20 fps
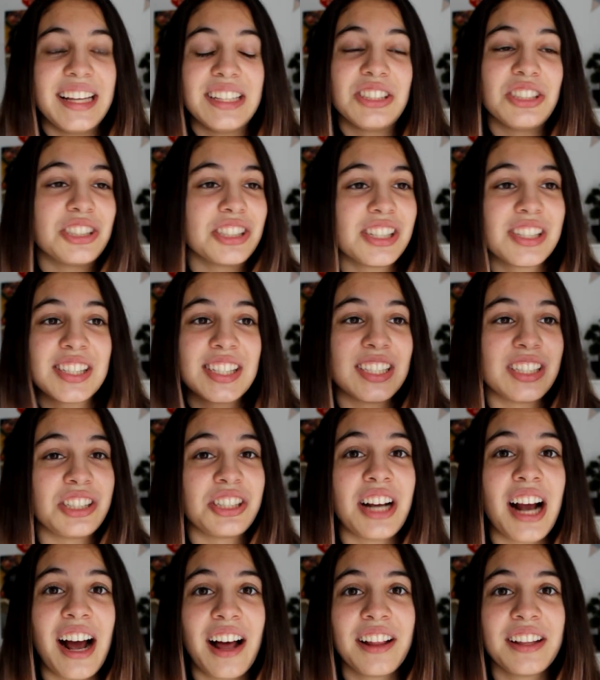It's just as
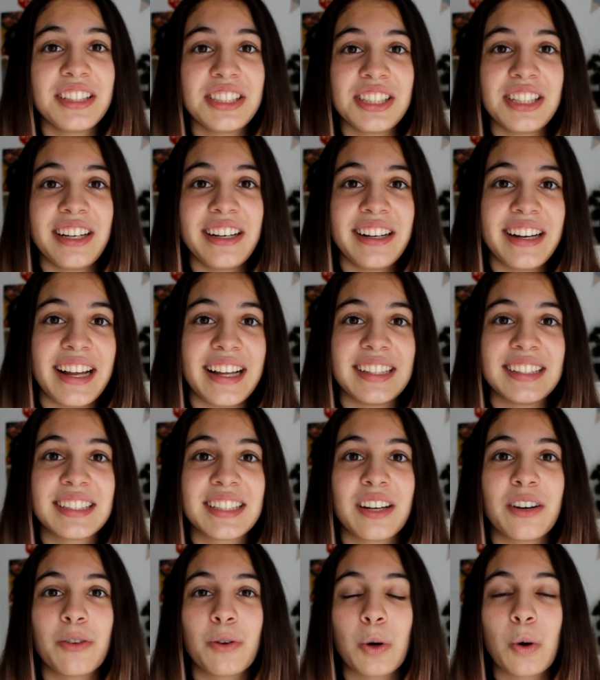challenging, and it's
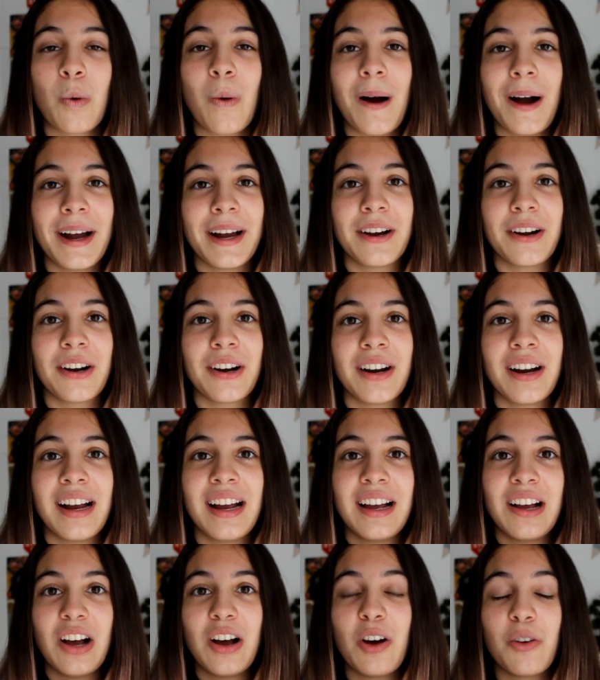going to require
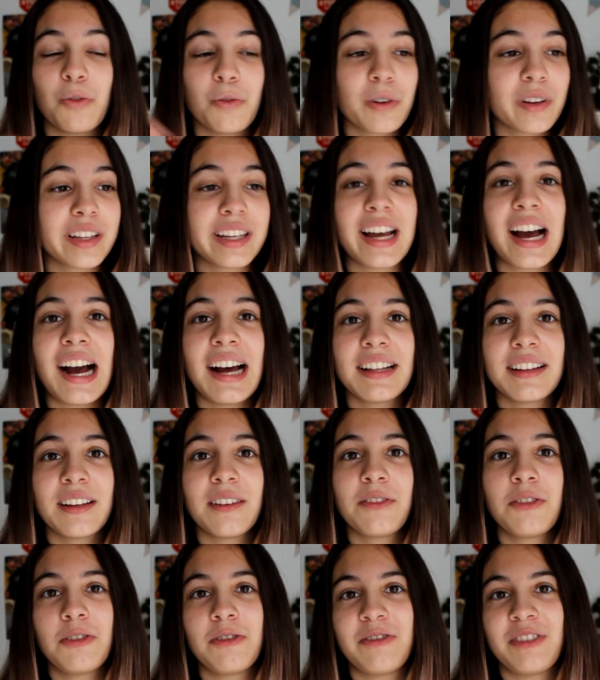a really high
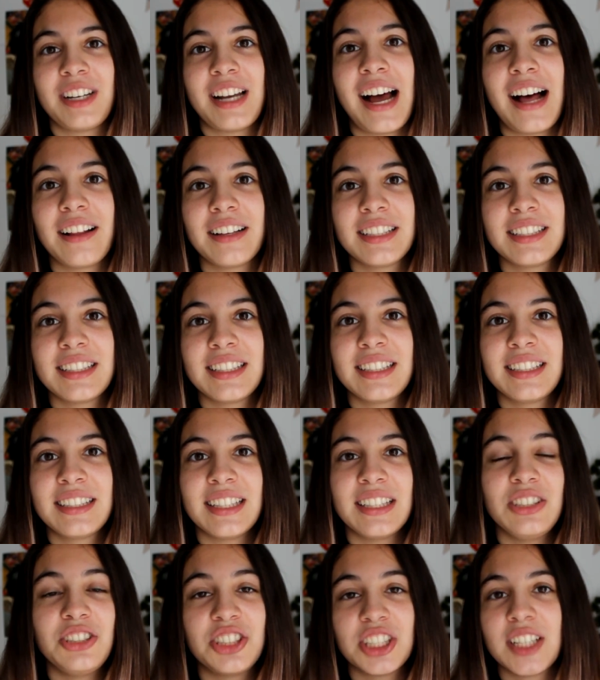level of analysis
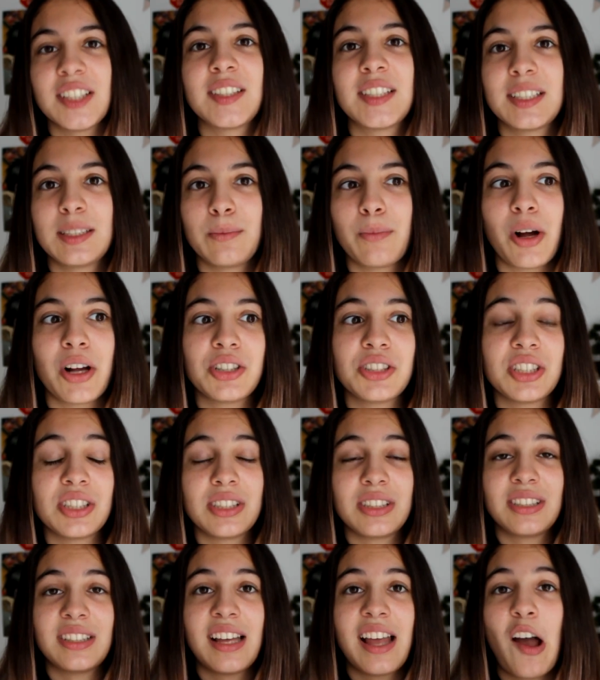and just as much
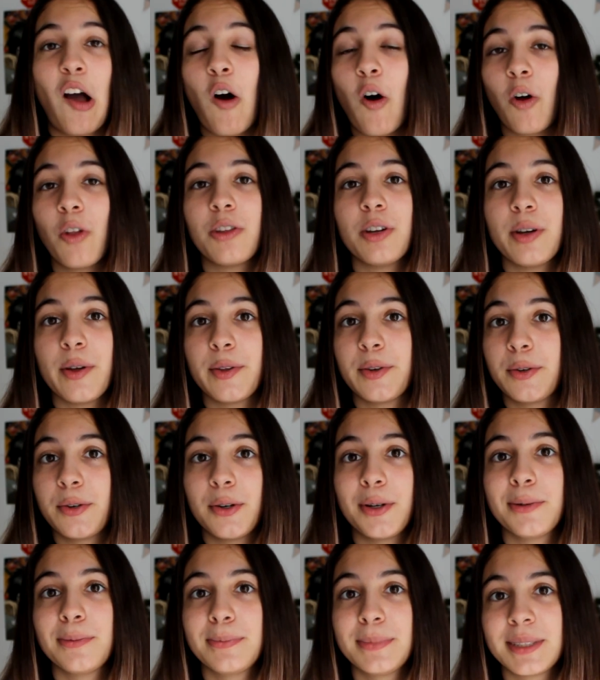as all the other
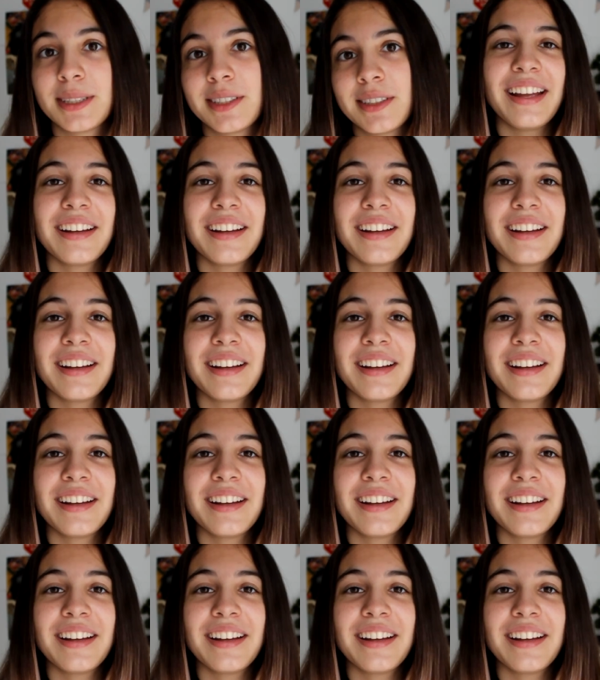groups.